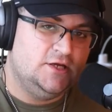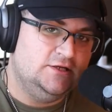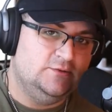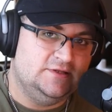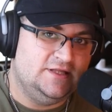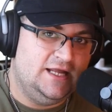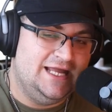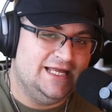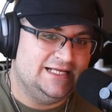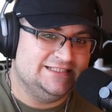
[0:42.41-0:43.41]
doing the
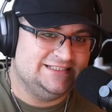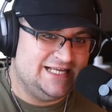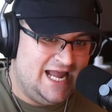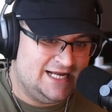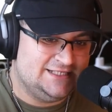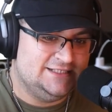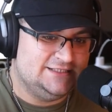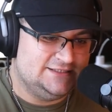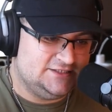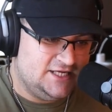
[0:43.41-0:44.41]
exact
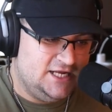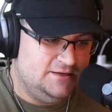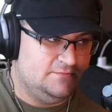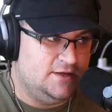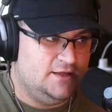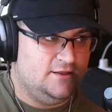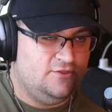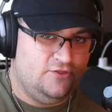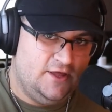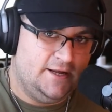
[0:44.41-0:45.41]
same
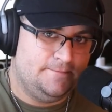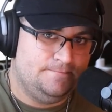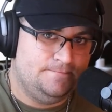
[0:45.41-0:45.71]
thing?